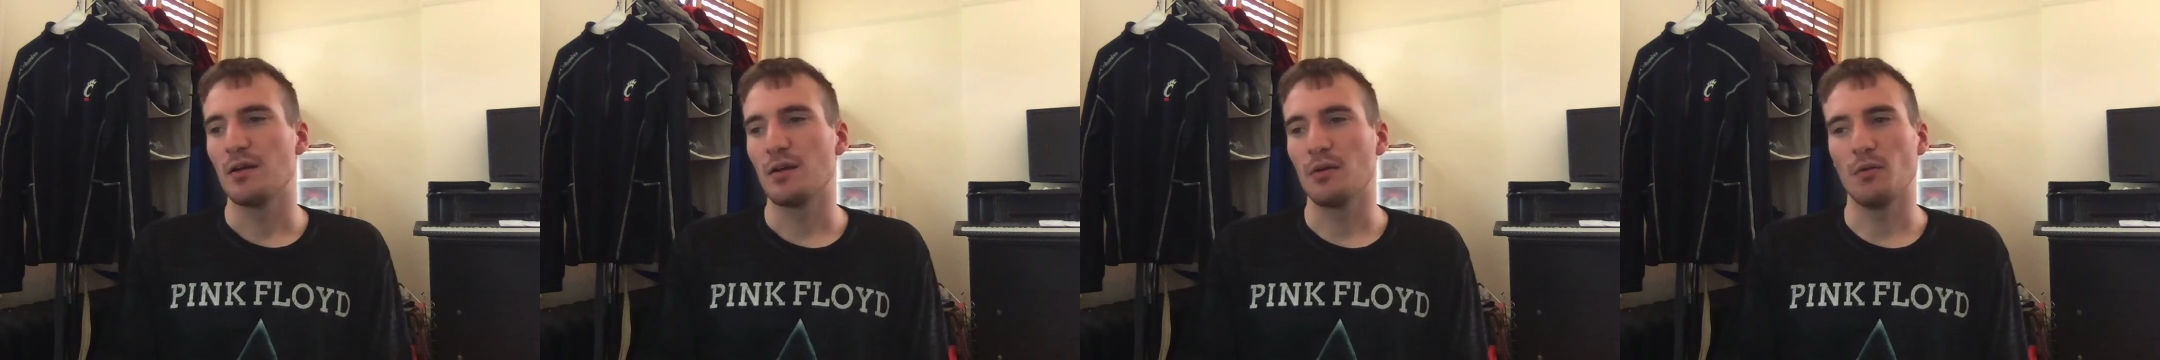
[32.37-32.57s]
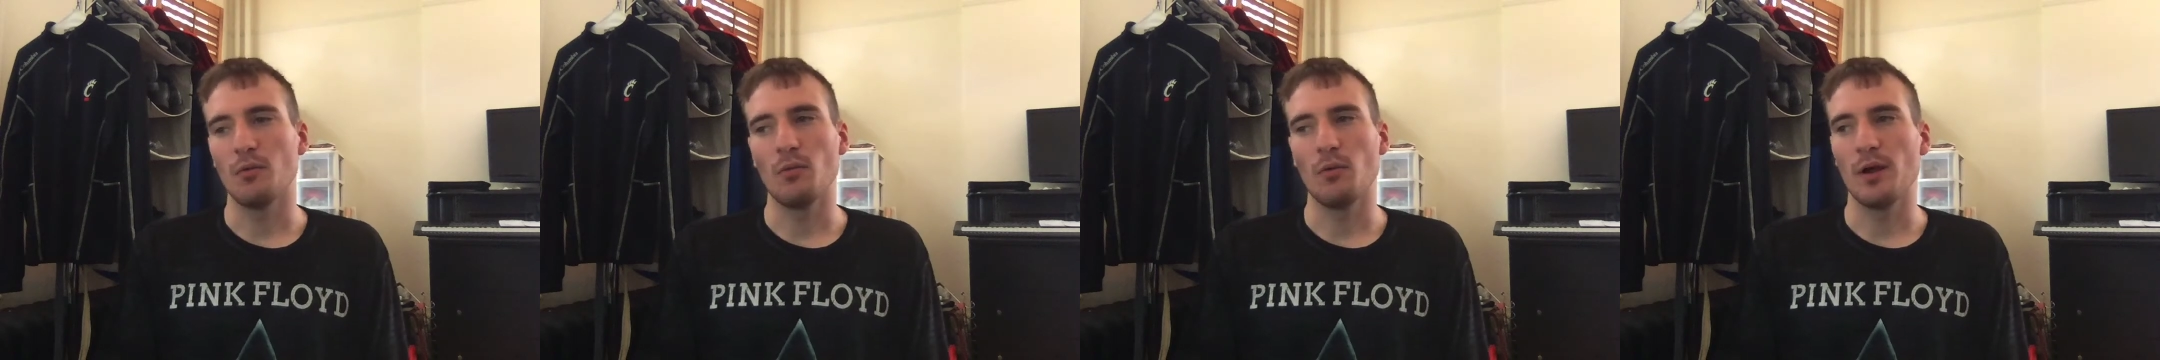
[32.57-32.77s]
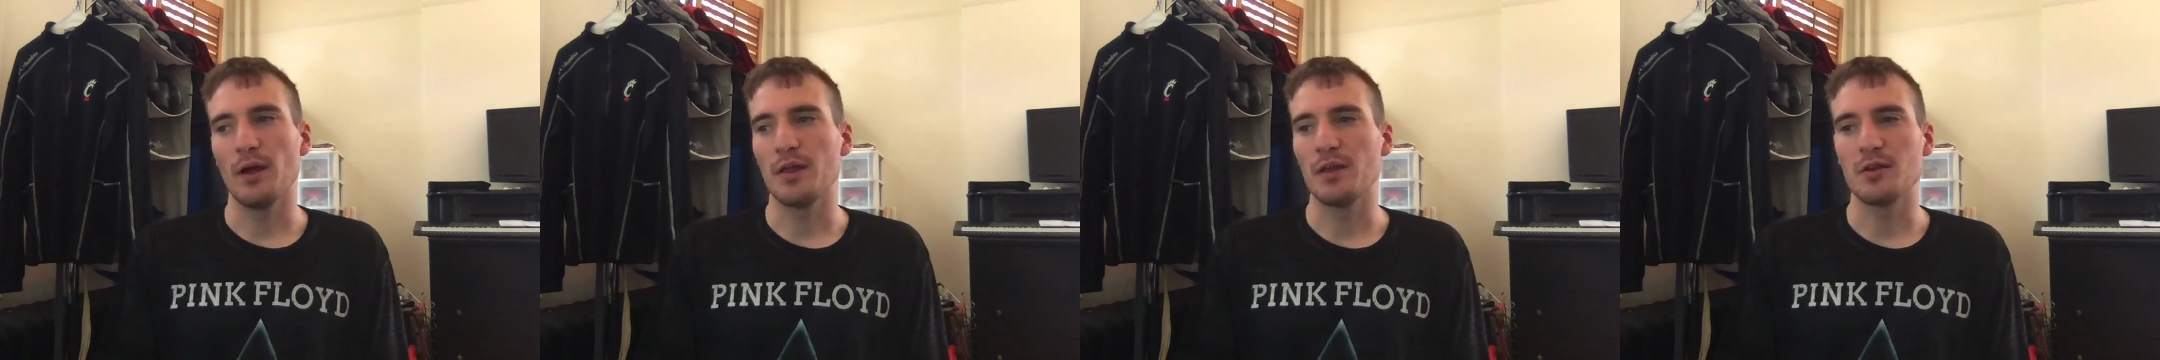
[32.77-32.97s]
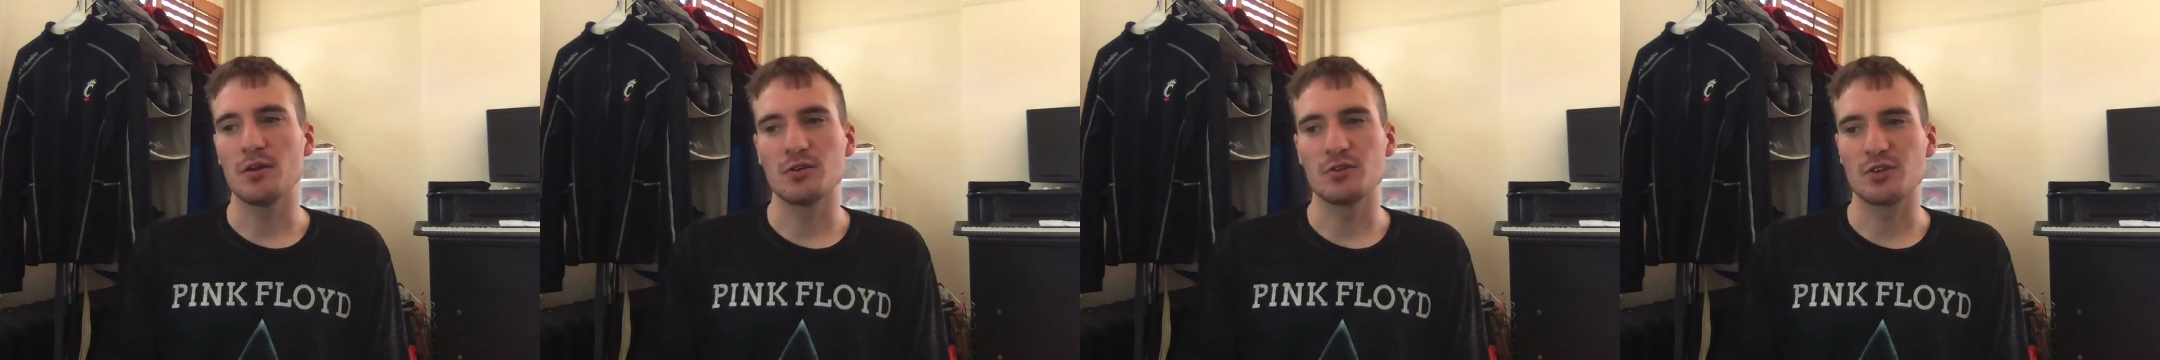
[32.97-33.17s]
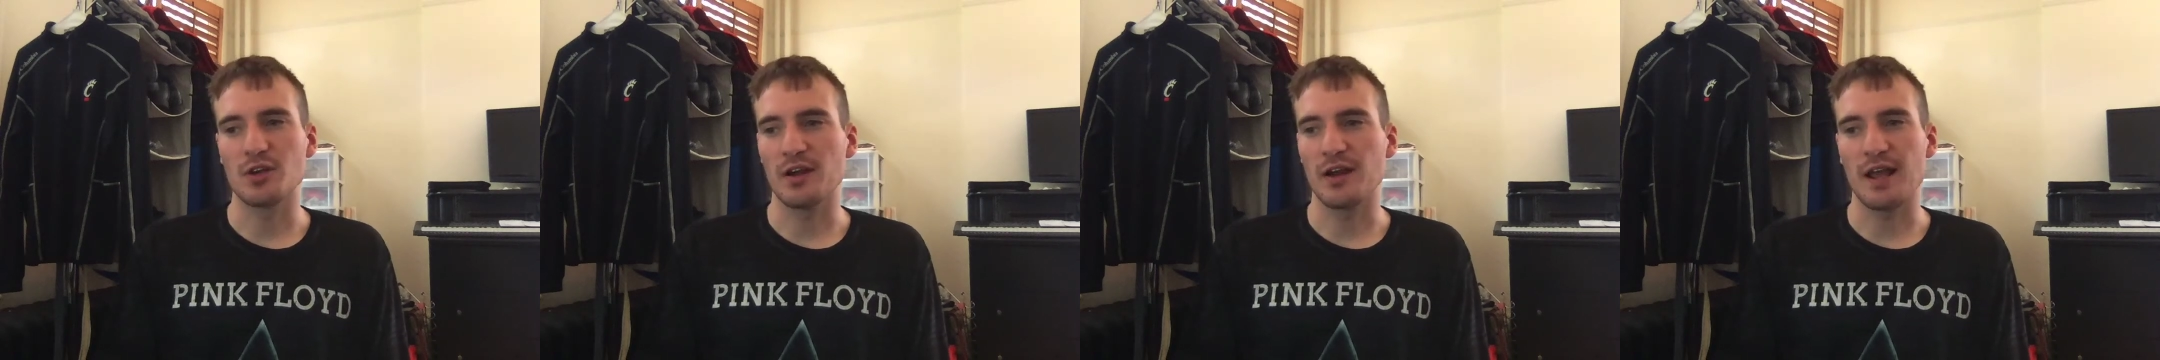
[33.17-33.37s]
when you're
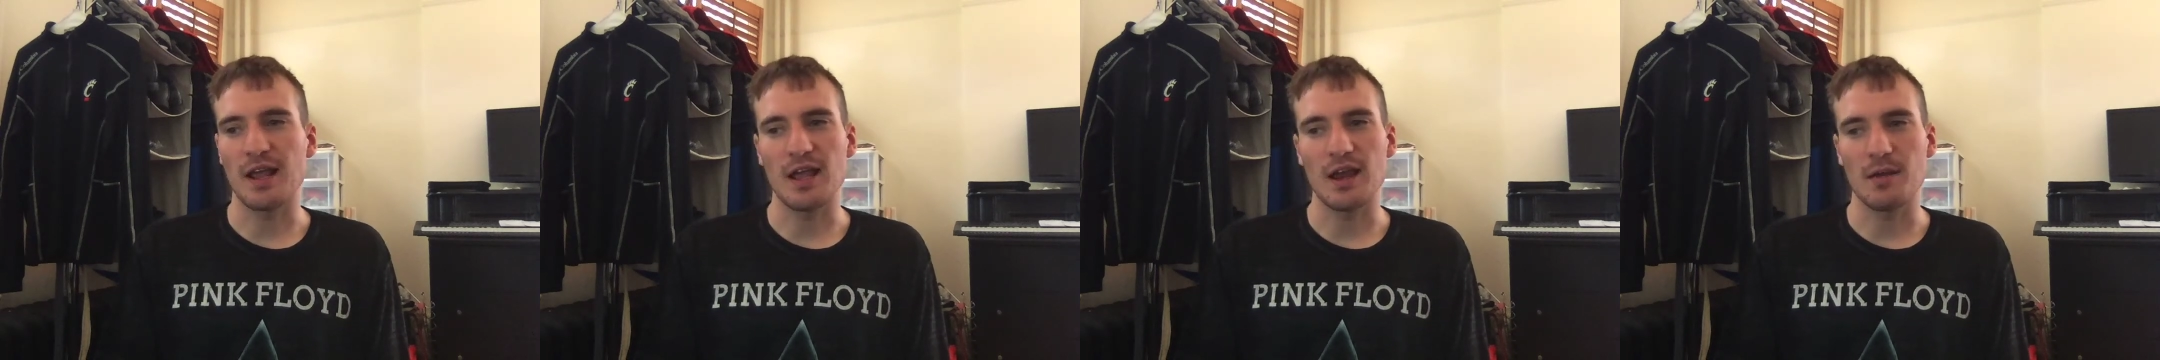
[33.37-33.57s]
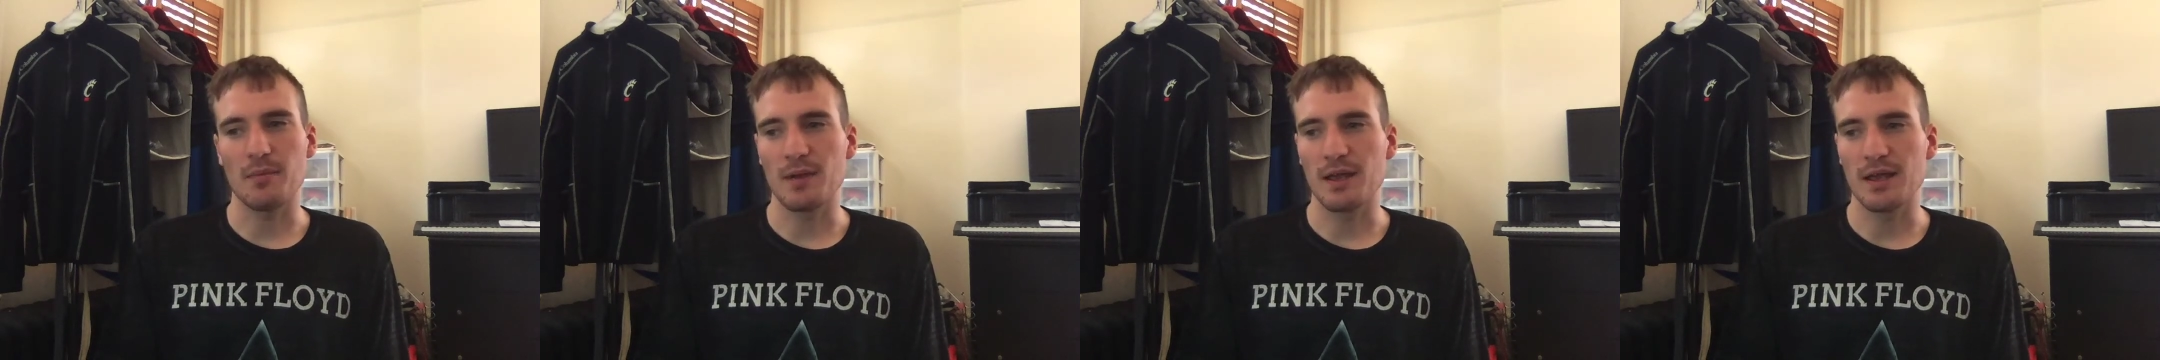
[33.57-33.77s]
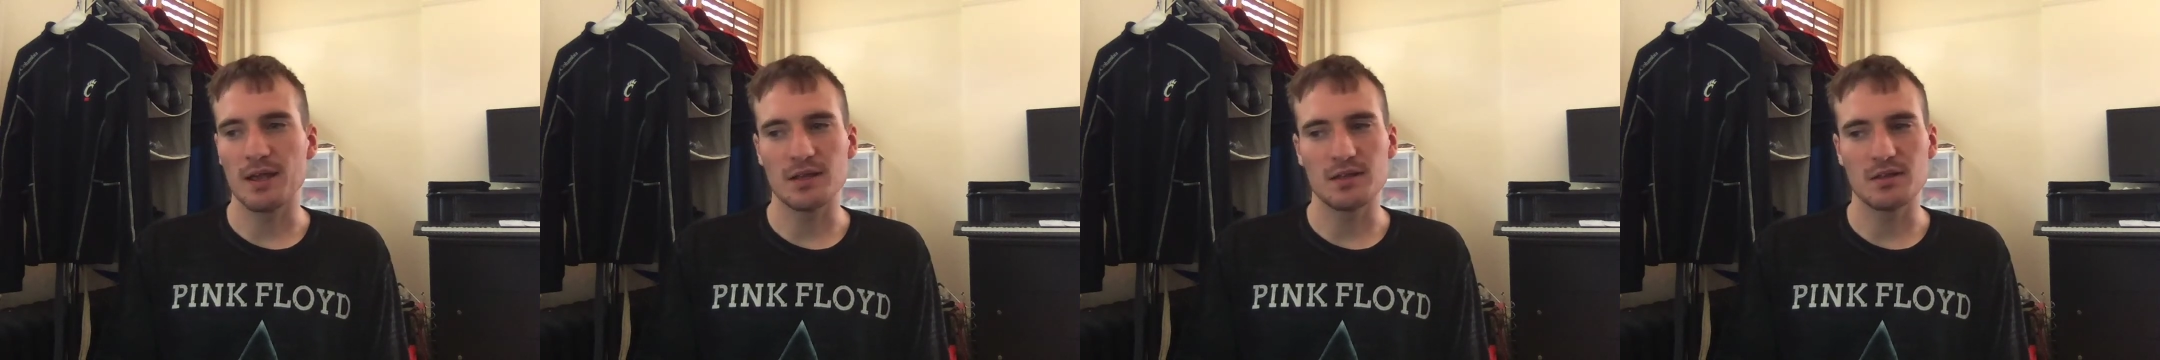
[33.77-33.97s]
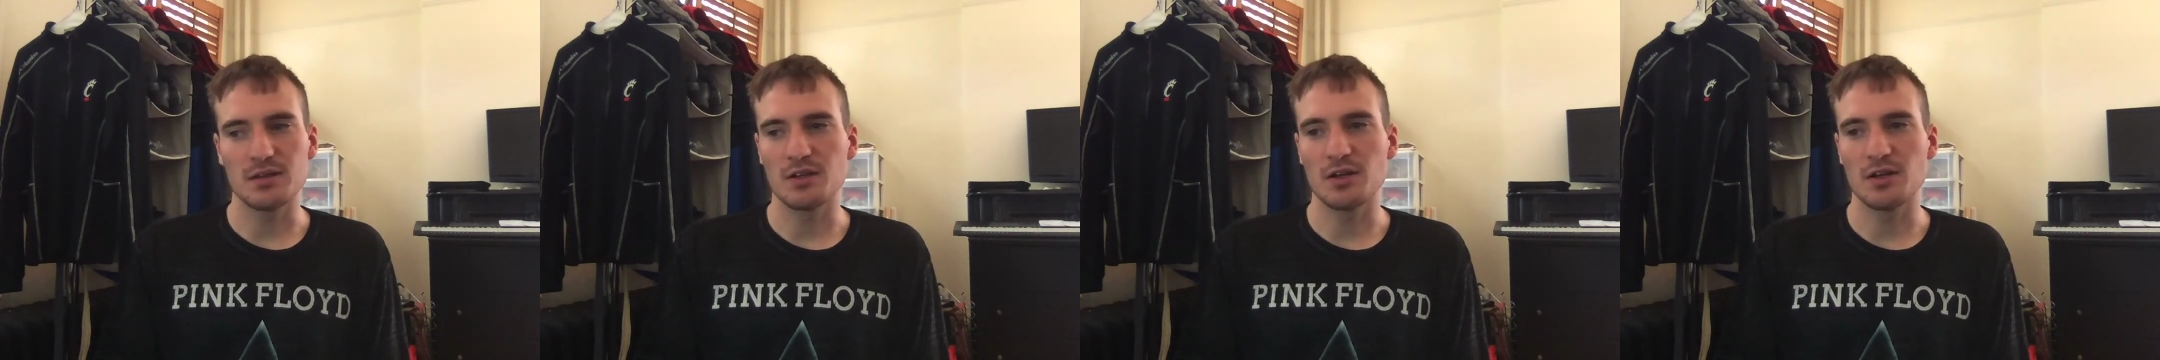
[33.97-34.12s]
trying to animate